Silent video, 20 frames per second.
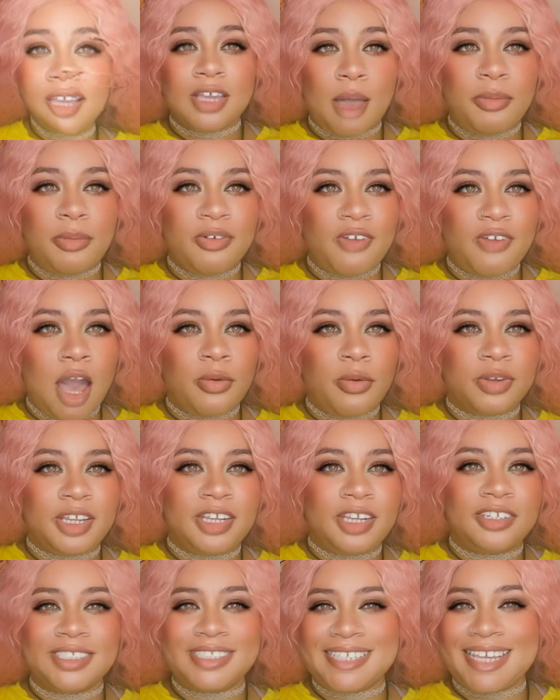top of how
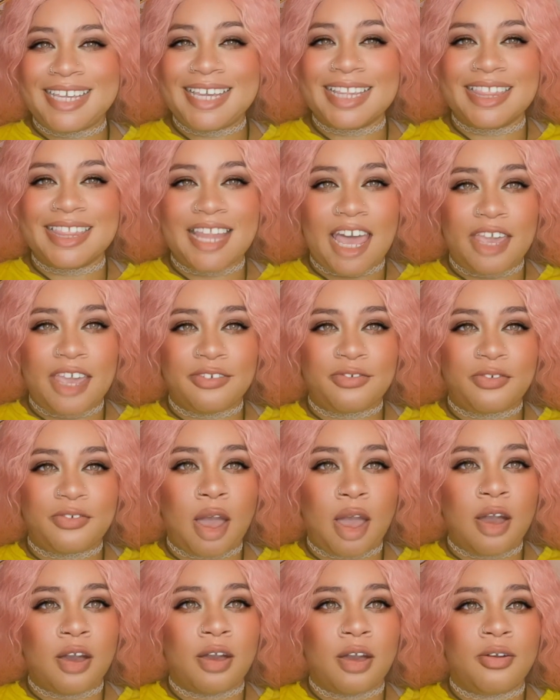we are seeing life
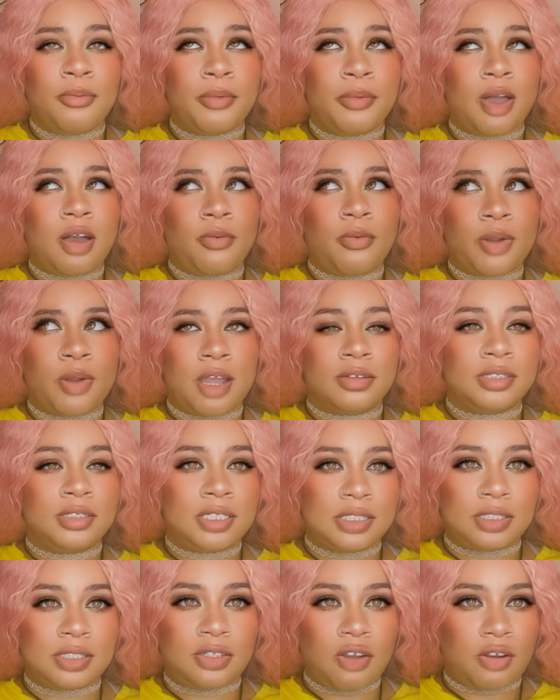around
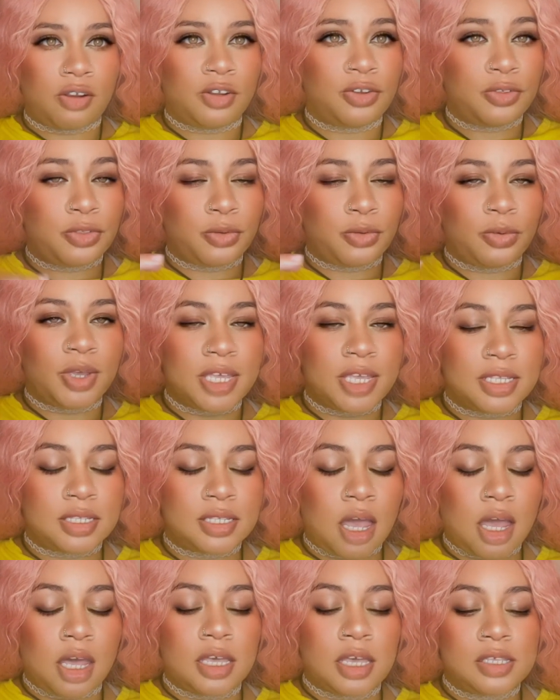his daughter through his
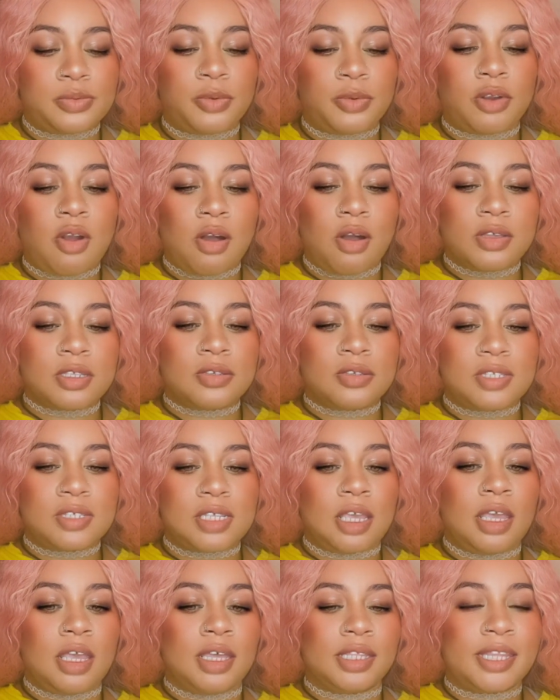eyes, we're also
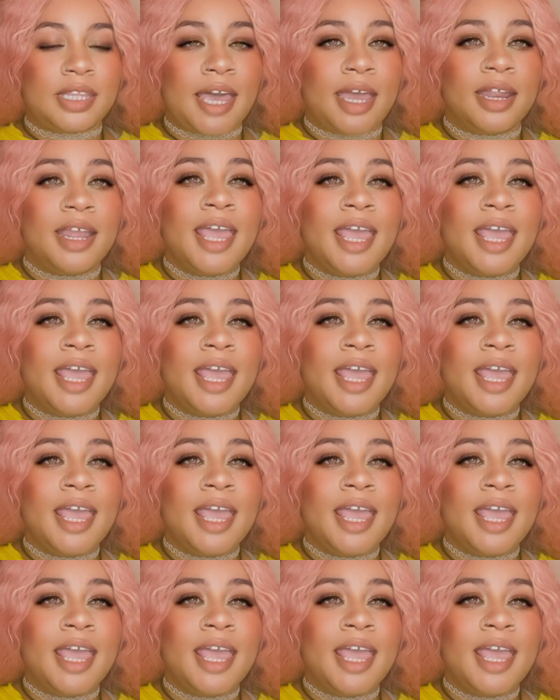seeing that